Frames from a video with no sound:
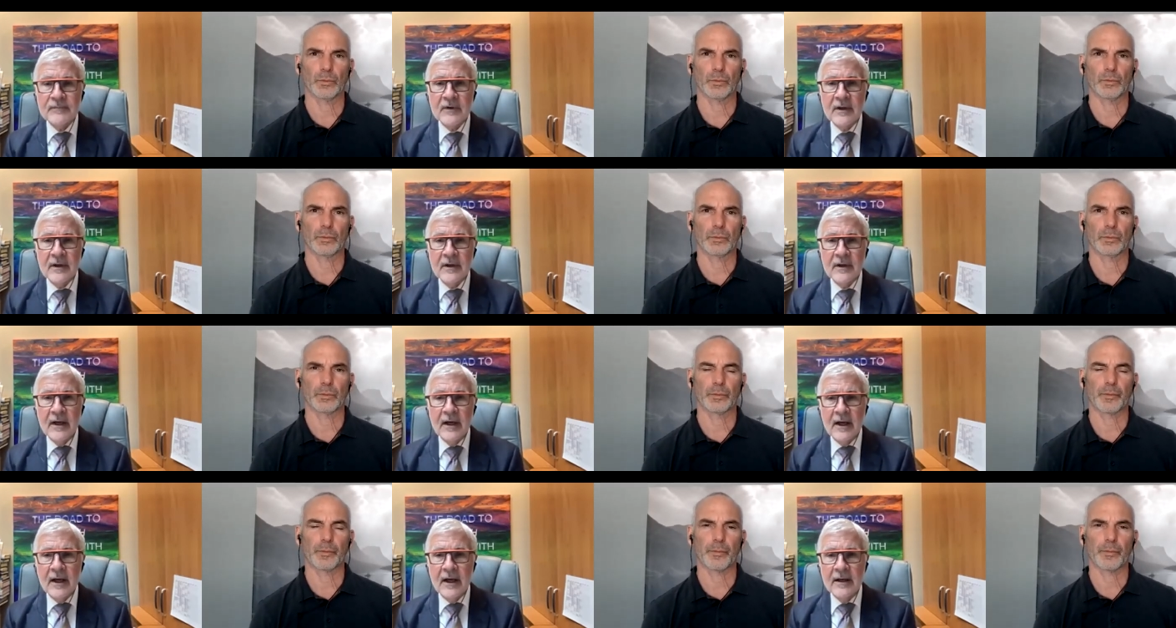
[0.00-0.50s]

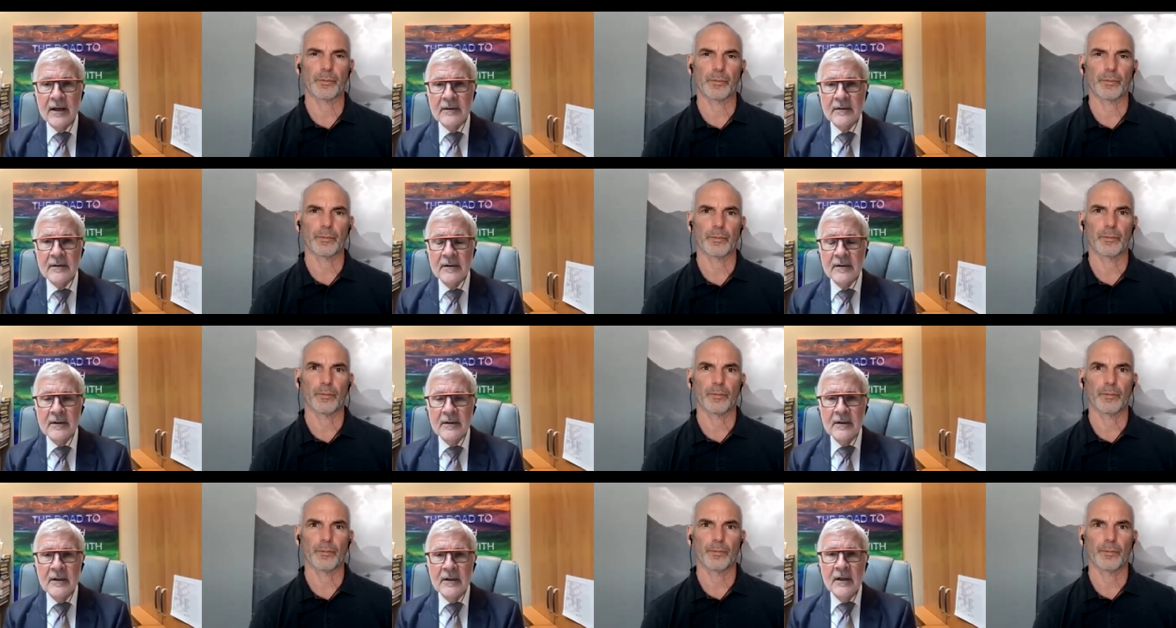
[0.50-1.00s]
Speaker 1: And
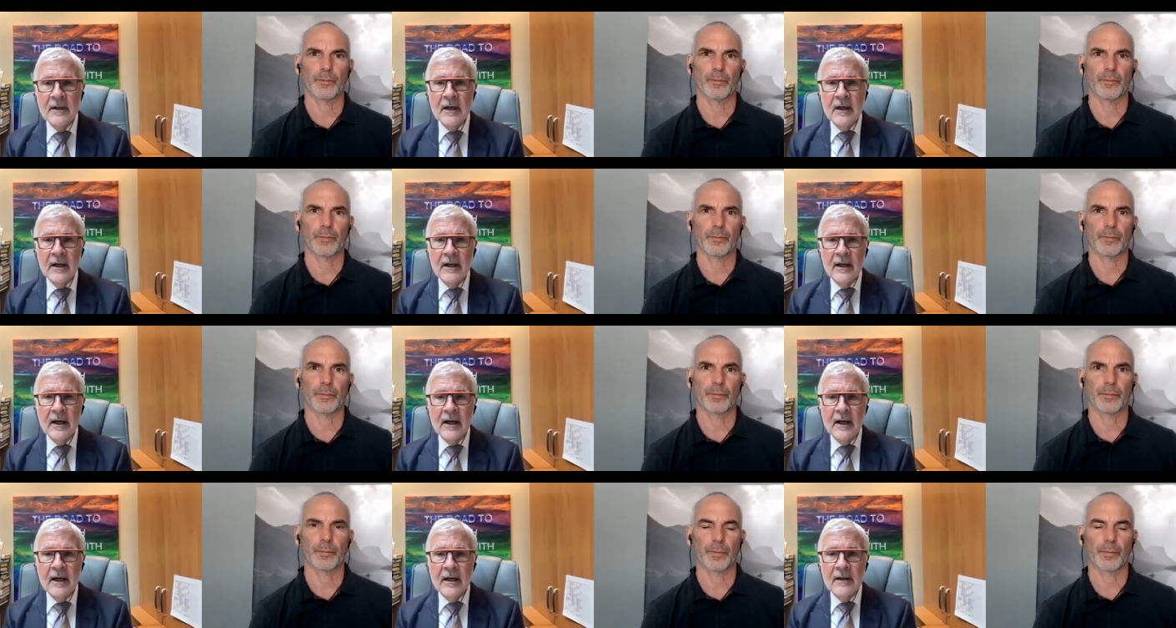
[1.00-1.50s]

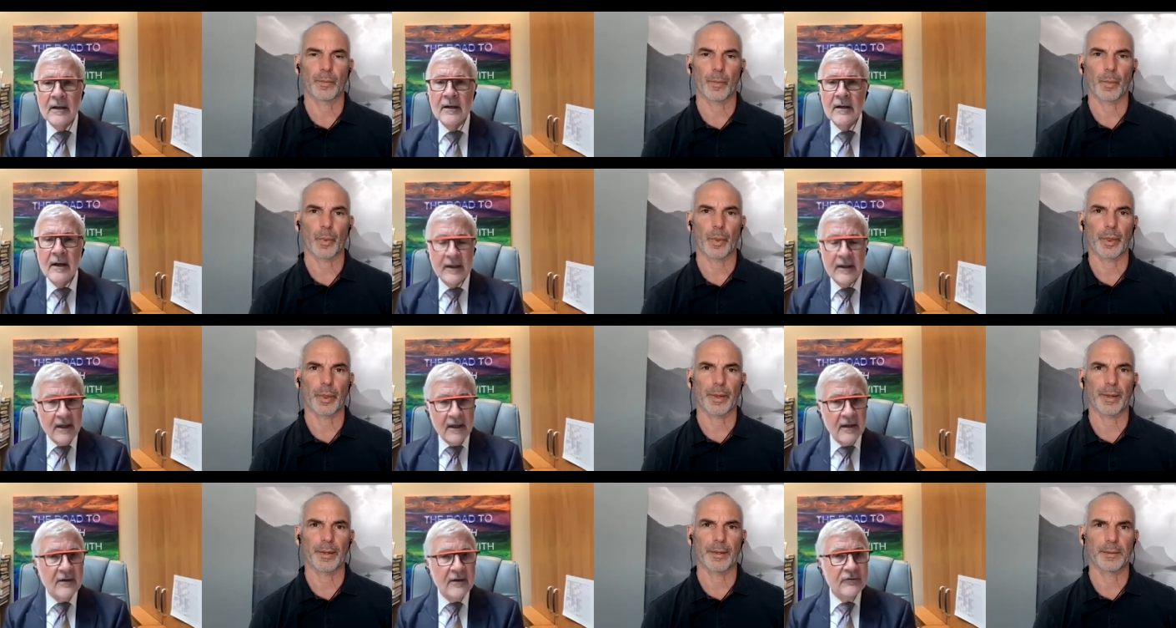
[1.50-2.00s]
uh,
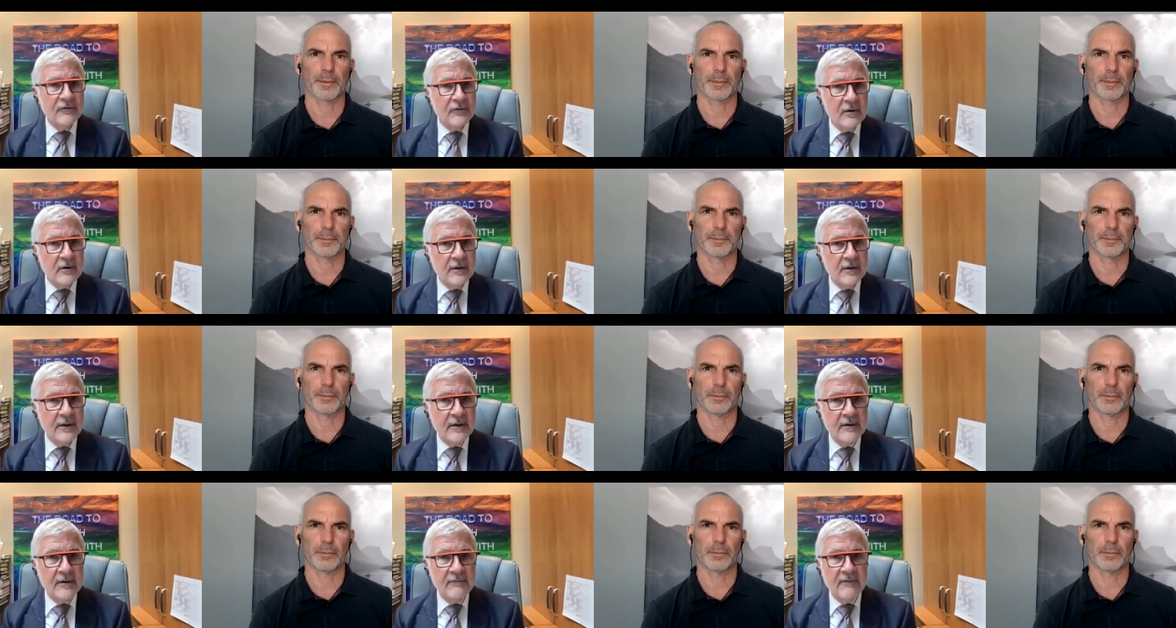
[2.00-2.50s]
again, it's
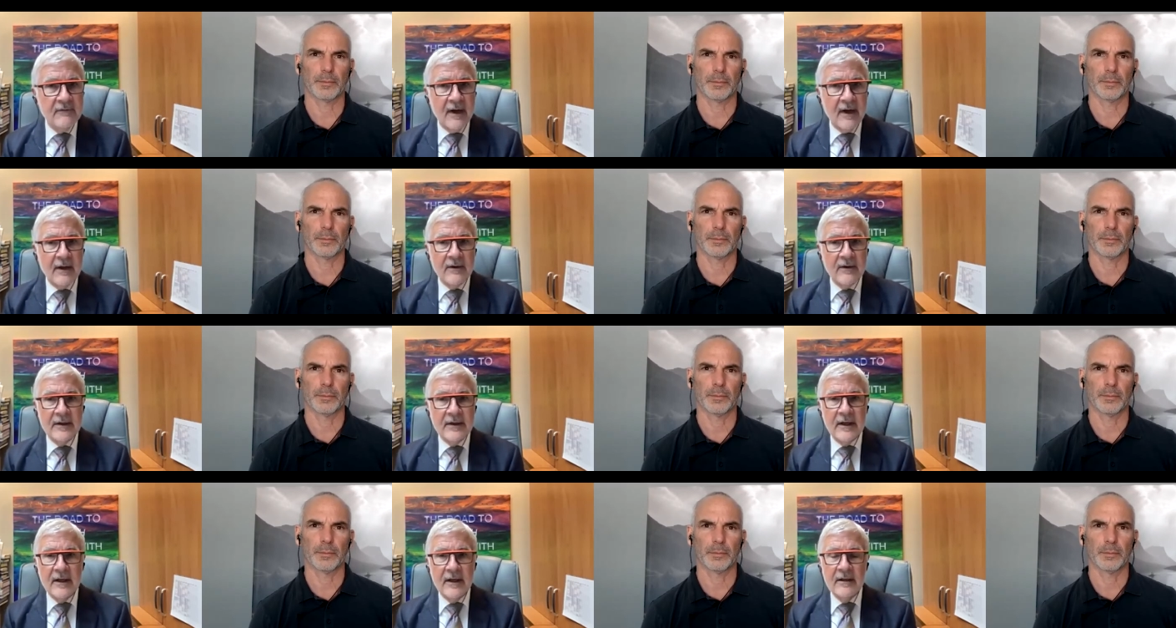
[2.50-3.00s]
clinically
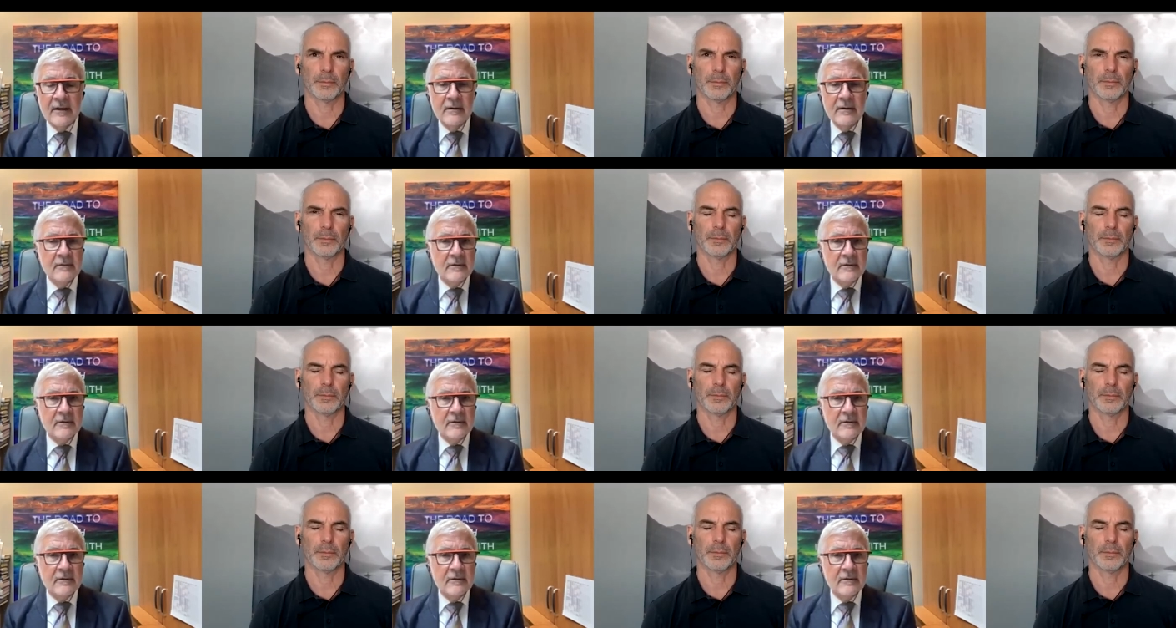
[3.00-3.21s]
validated.